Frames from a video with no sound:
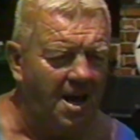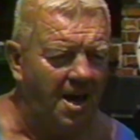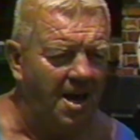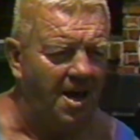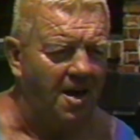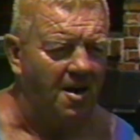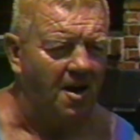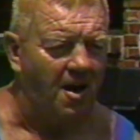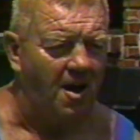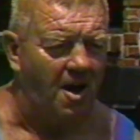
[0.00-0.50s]

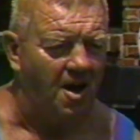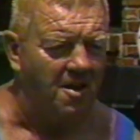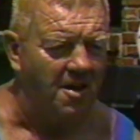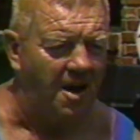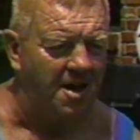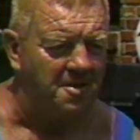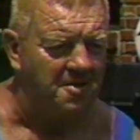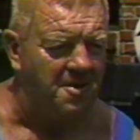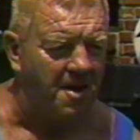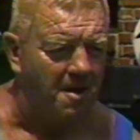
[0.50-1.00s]
and all
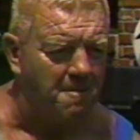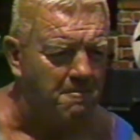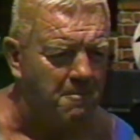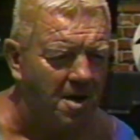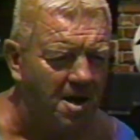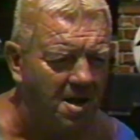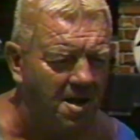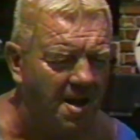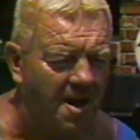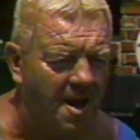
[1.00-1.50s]
that
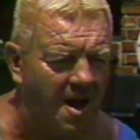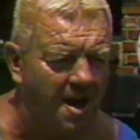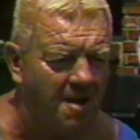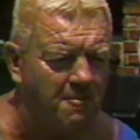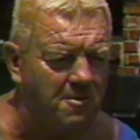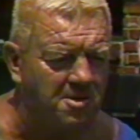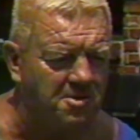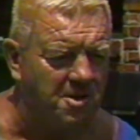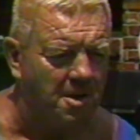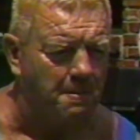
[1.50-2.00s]
dumbbell had
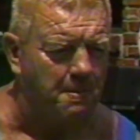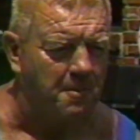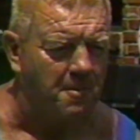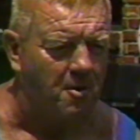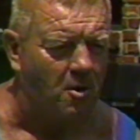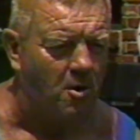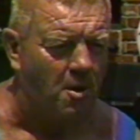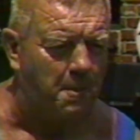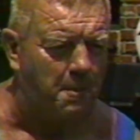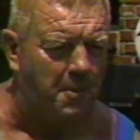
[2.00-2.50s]
was an
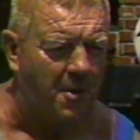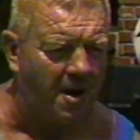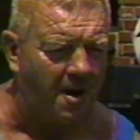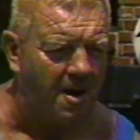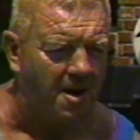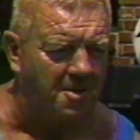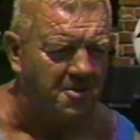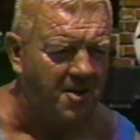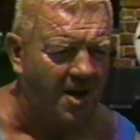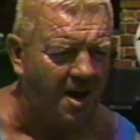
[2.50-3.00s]
old pair
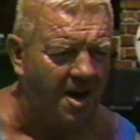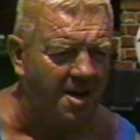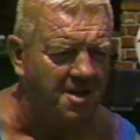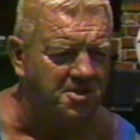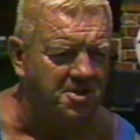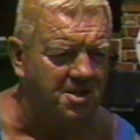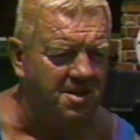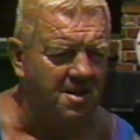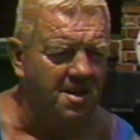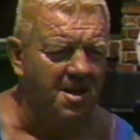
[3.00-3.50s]
of
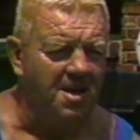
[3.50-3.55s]
tights